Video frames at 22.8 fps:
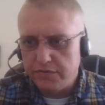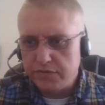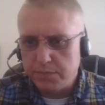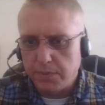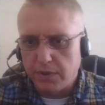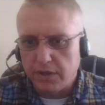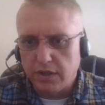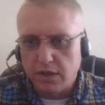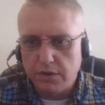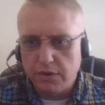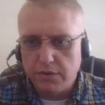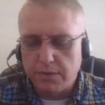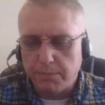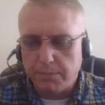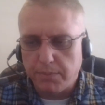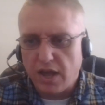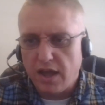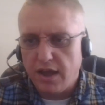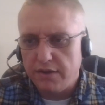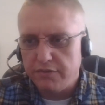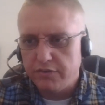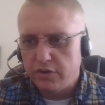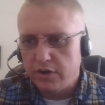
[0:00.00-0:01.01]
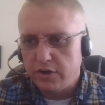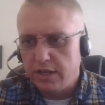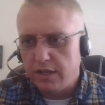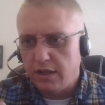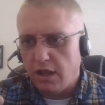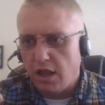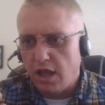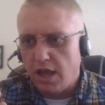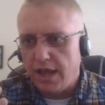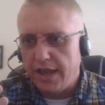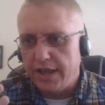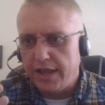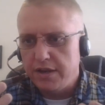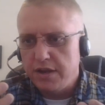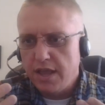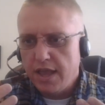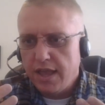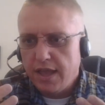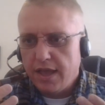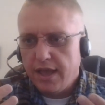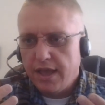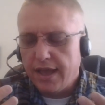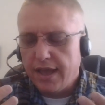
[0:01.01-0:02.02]
below the poverty line
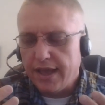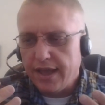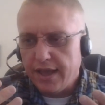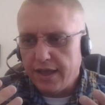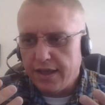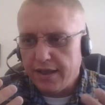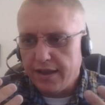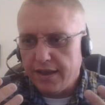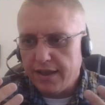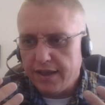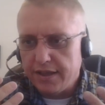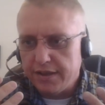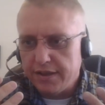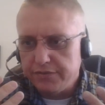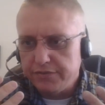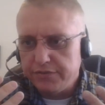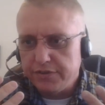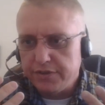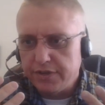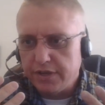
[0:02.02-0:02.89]
and